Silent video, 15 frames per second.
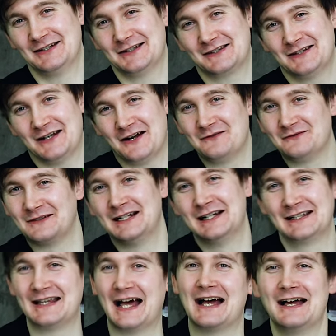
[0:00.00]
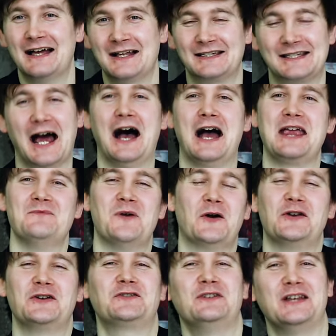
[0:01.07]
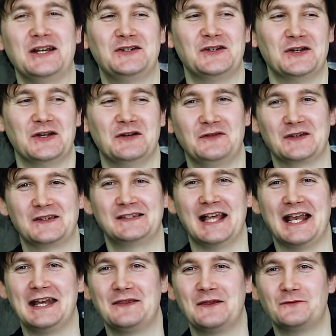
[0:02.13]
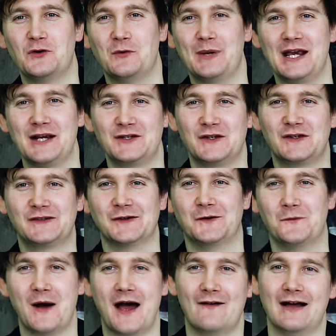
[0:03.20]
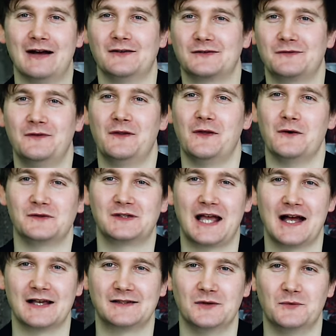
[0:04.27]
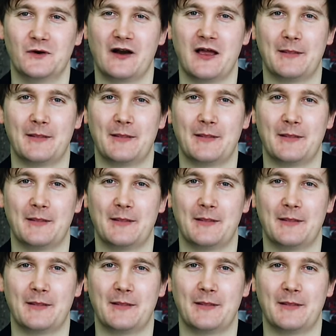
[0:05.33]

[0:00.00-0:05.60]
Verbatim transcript: Just, you know, that time-honoured tradition of just sending the rubbish somewhere else for those guys to worry